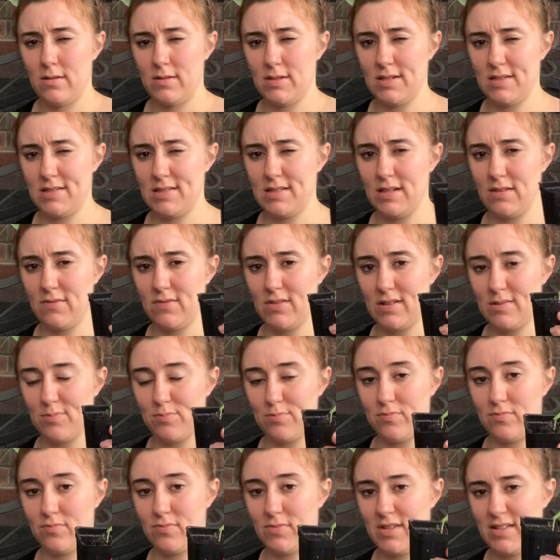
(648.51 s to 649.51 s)
see if
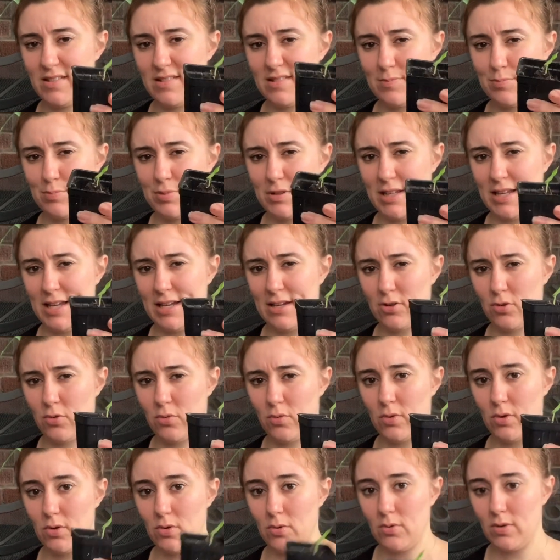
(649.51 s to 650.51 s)
this plant
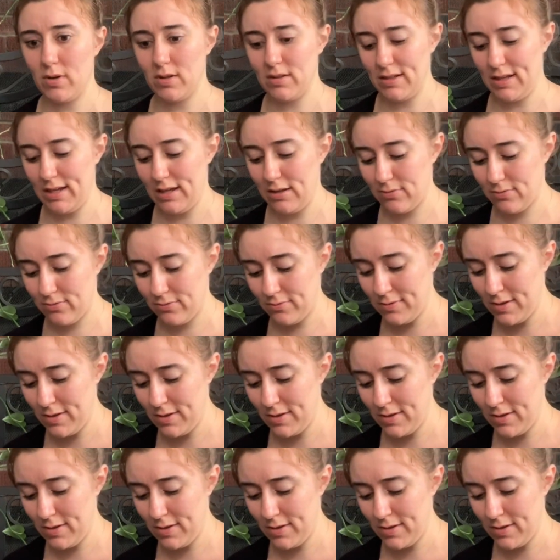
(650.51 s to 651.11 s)
grew a leaf.